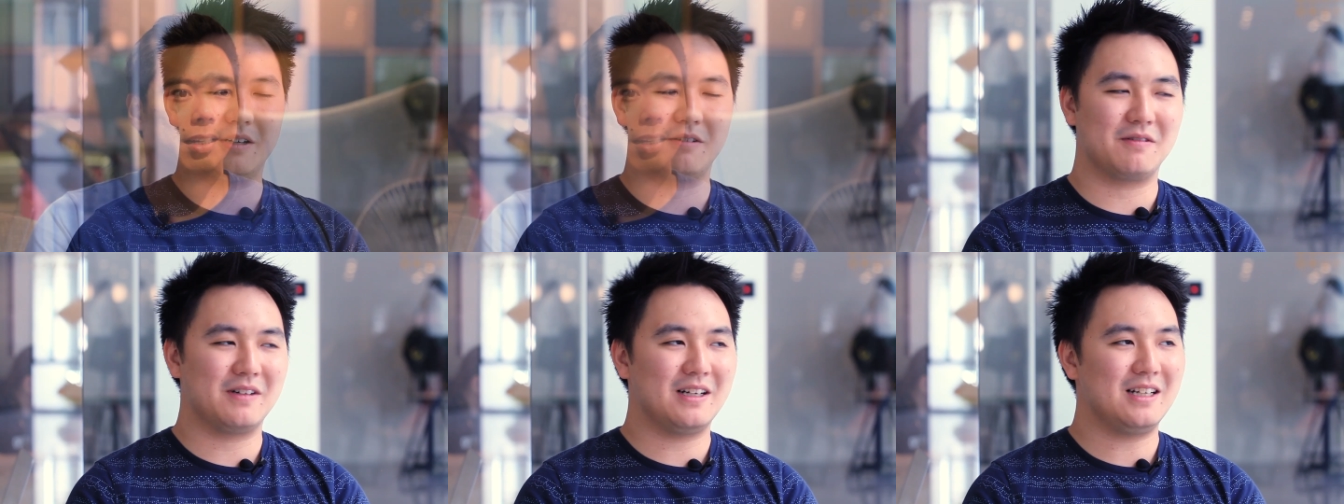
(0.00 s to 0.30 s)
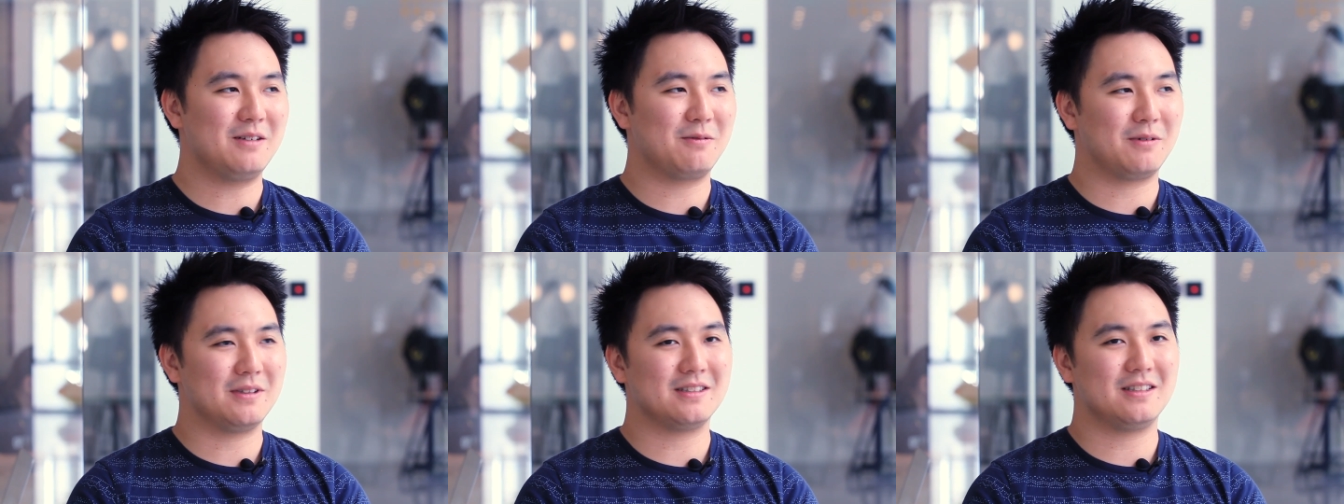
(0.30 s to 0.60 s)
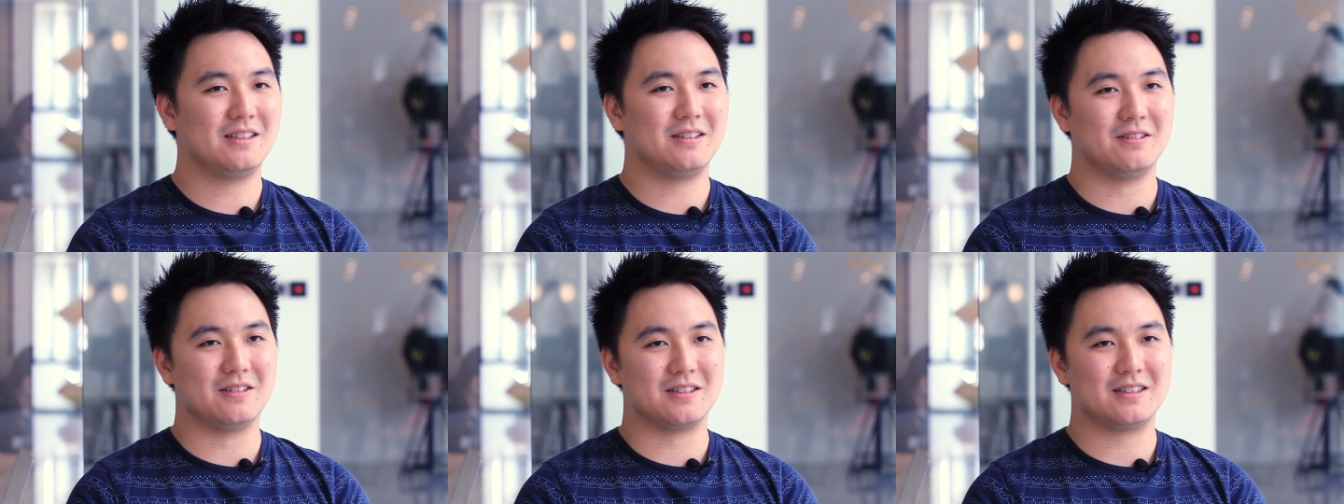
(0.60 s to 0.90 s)
I really
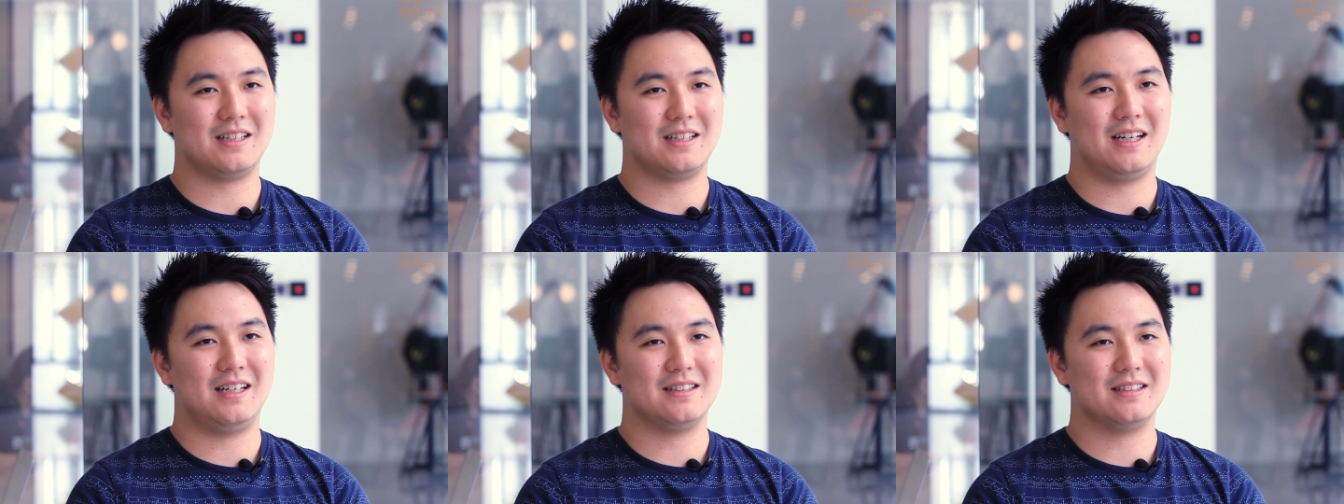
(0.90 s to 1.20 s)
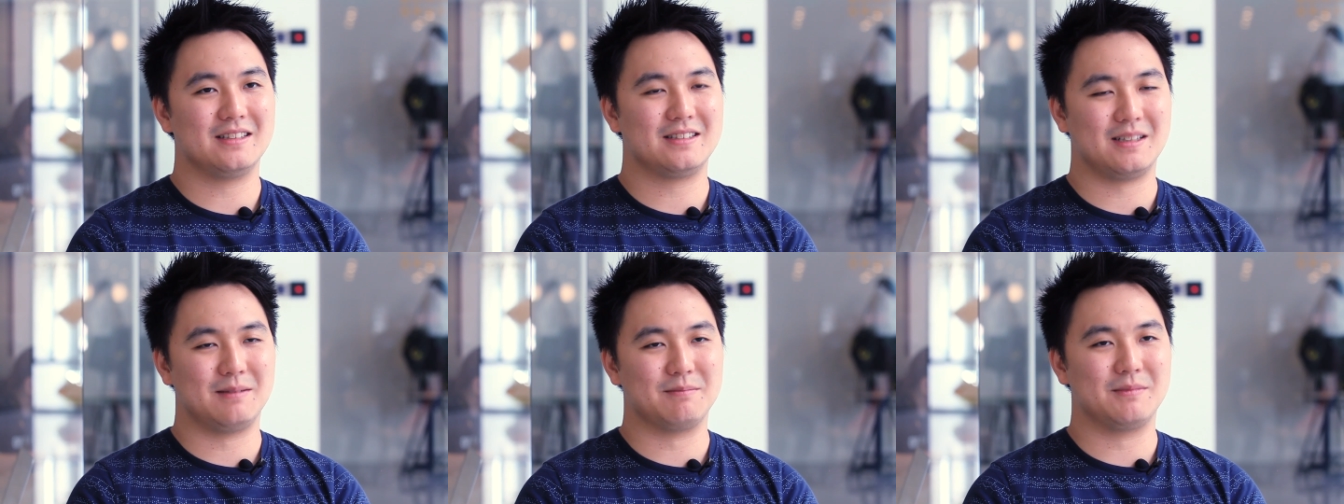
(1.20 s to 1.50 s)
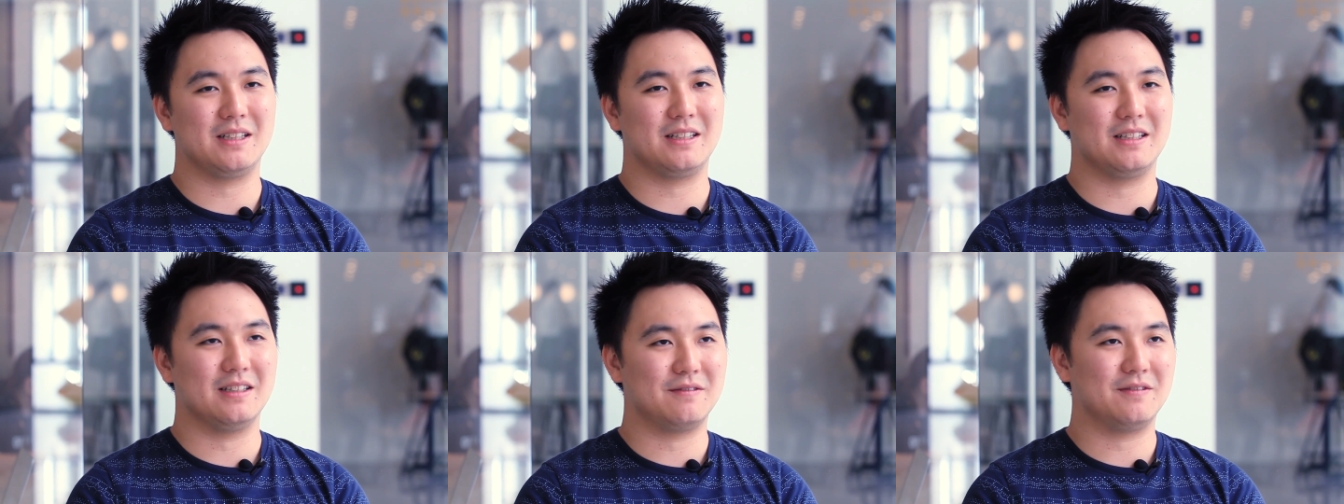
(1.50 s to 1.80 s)
wanted to start
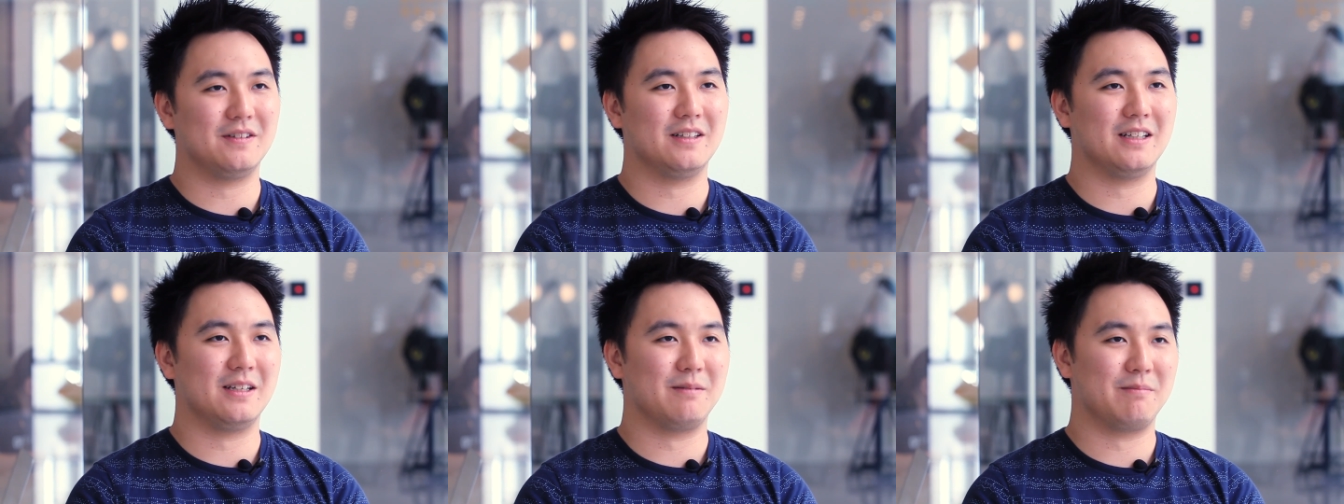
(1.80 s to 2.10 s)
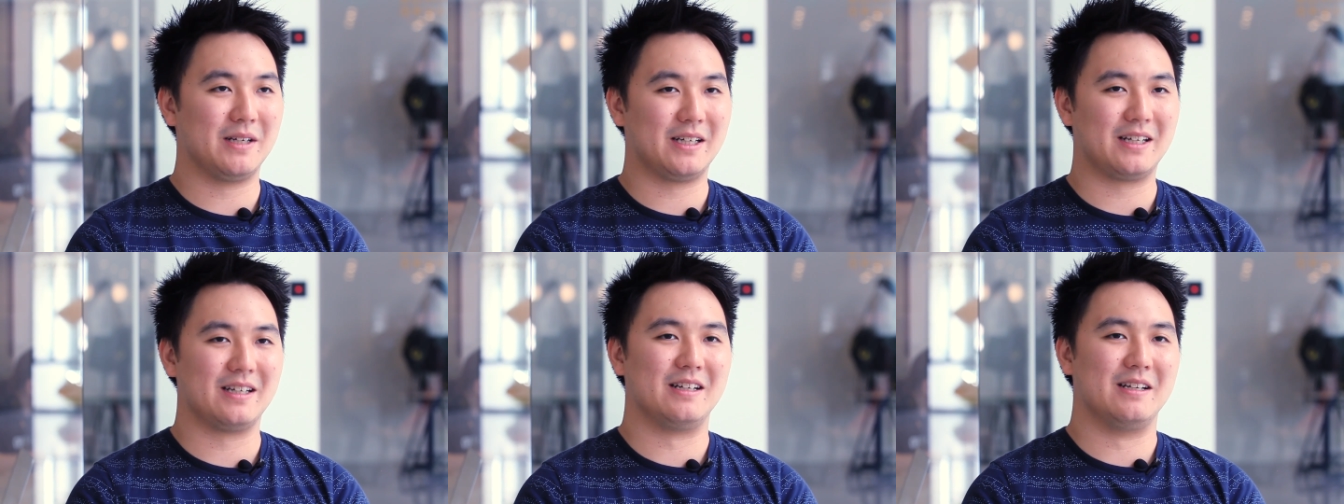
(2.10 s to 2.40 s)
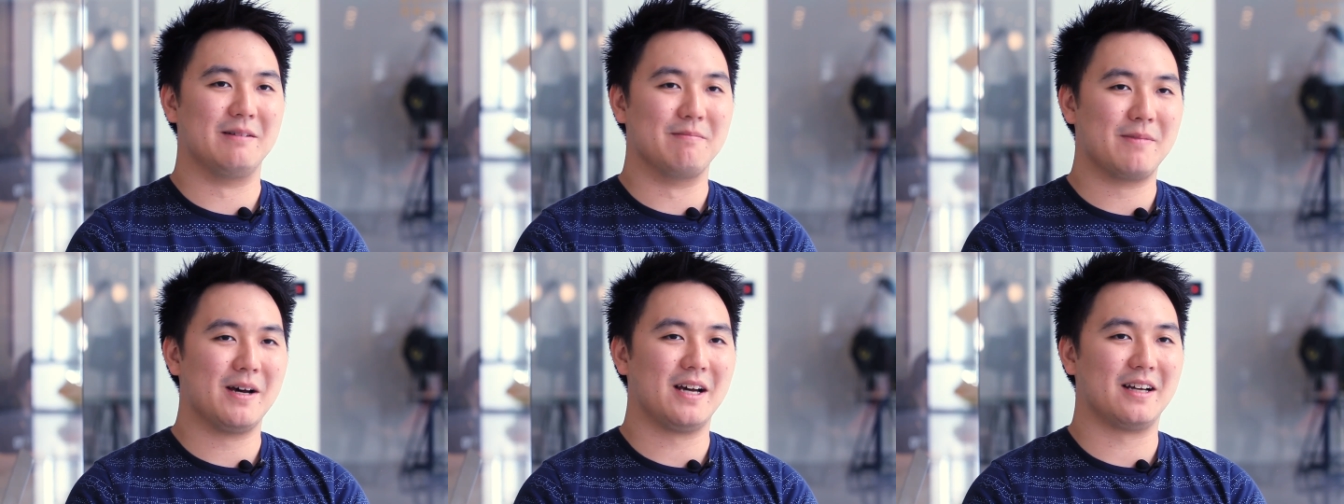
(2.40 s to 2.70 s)
something different and make an
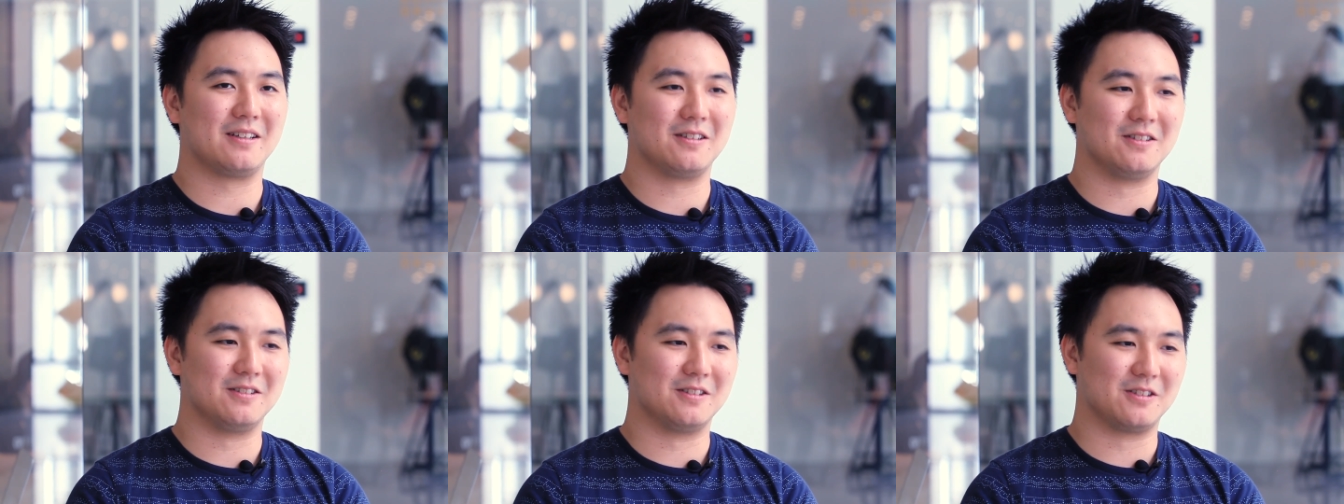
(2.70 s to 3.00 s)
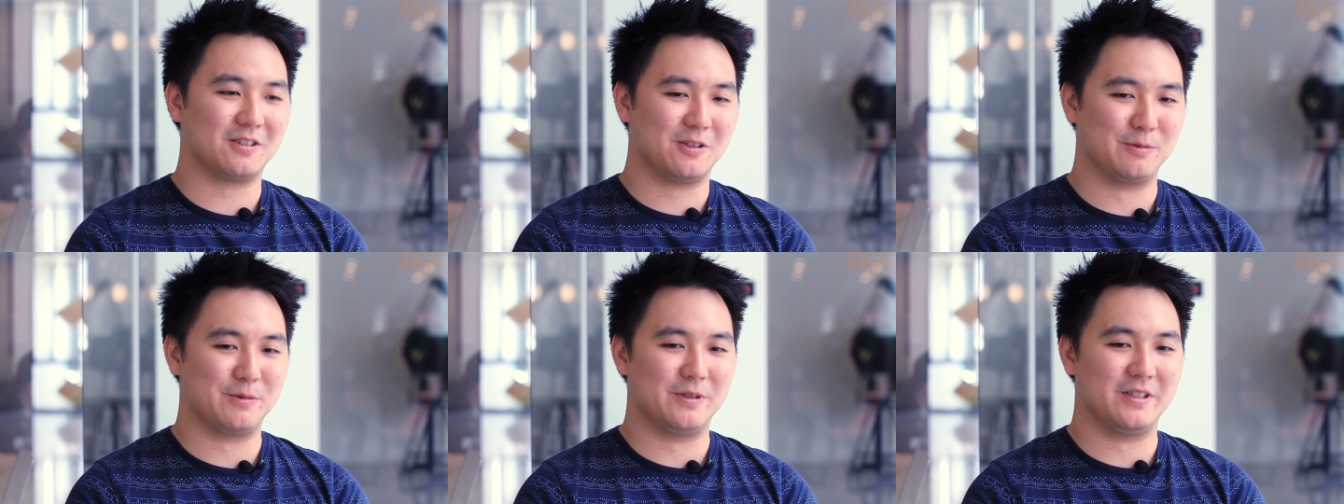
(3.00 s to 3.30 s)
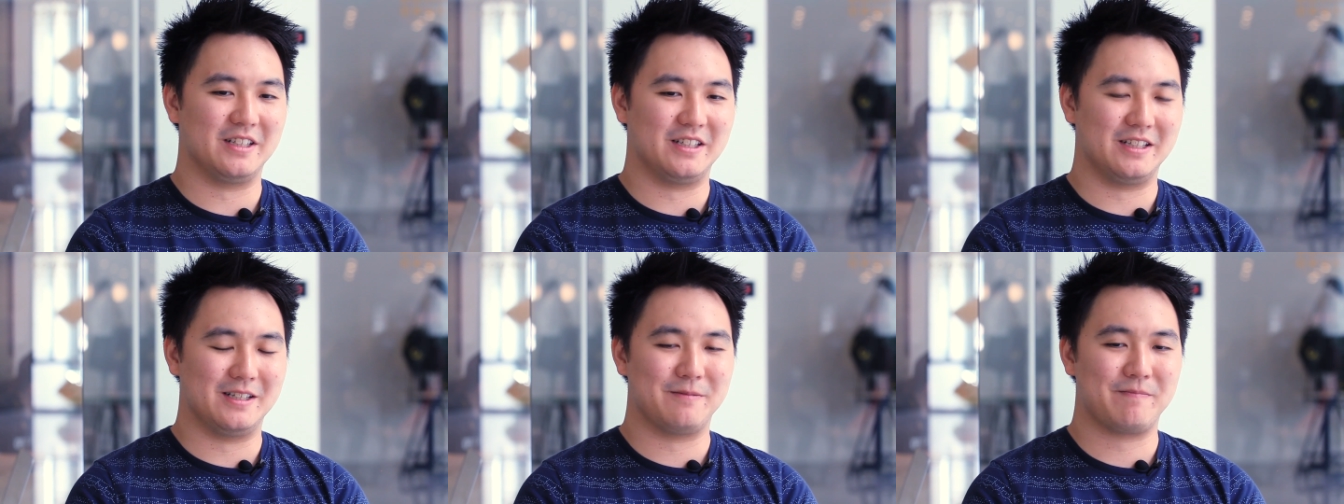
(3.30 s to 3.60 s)
impact on the
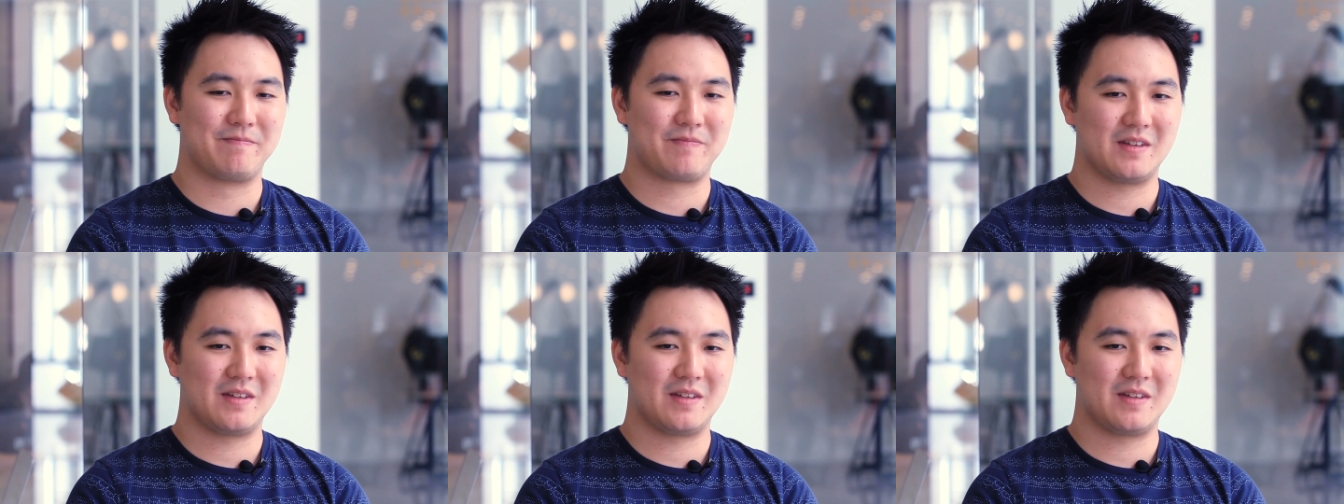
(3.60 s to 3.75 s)
community.